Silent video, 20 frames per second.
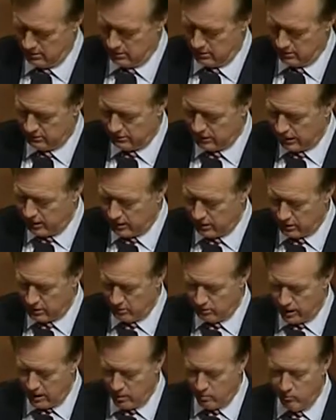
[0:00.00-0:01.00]
telling us
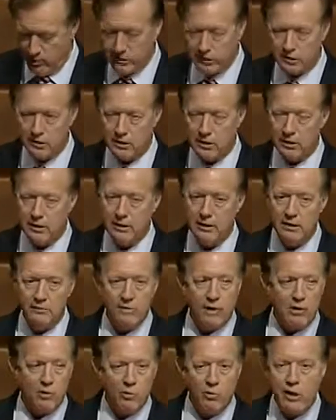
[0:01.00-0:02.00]
how we should live,
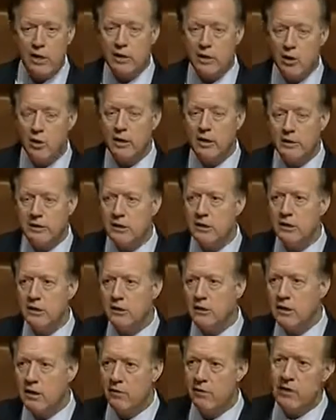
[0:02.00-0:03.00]
and we don't intend to
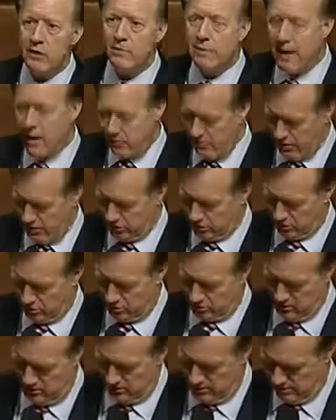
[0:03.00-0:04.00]
tell them how they should
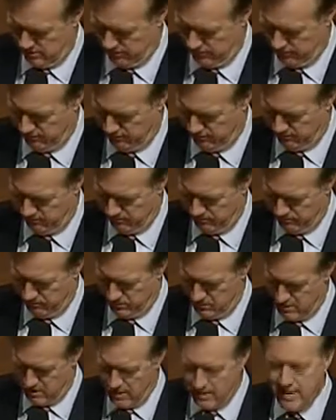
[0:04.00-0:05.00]
live.
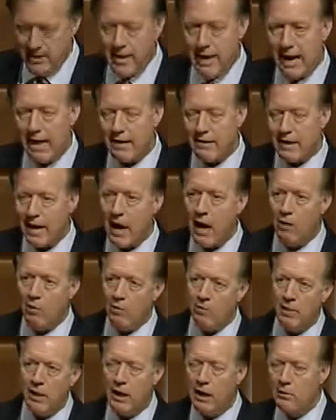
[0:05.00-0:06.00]
And now
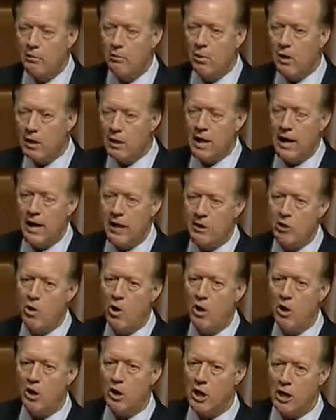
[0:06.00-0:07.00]
about what I
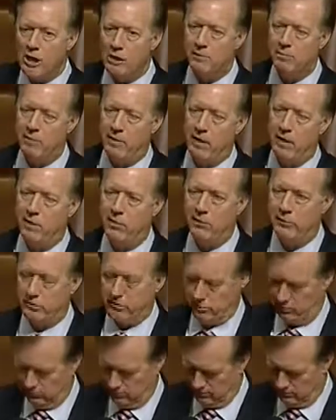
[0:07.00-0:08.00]
call
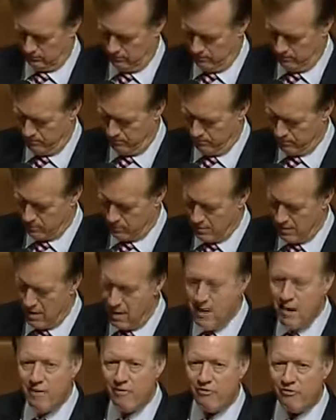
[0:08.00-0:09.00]
unmarriage.
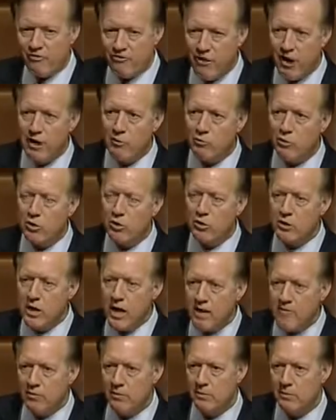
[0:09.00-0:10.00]
Federal
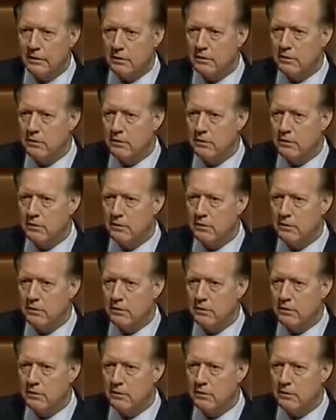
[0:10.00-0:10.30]
government